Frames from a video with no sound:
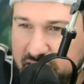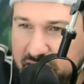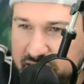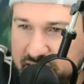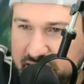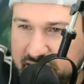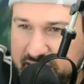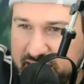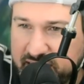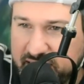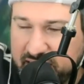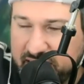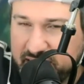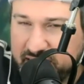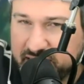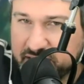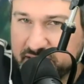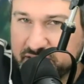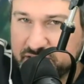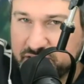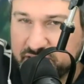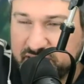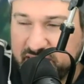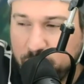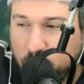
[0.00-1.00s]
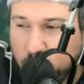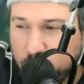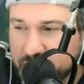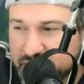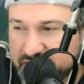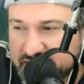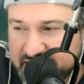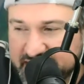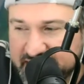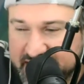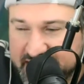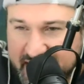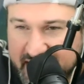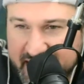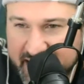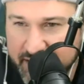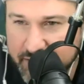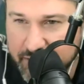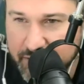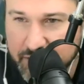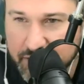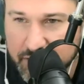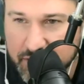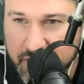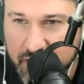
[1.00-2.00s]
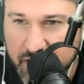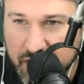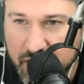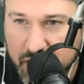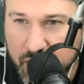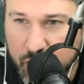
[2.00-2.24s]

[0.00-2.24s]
Uh, and, and do they work together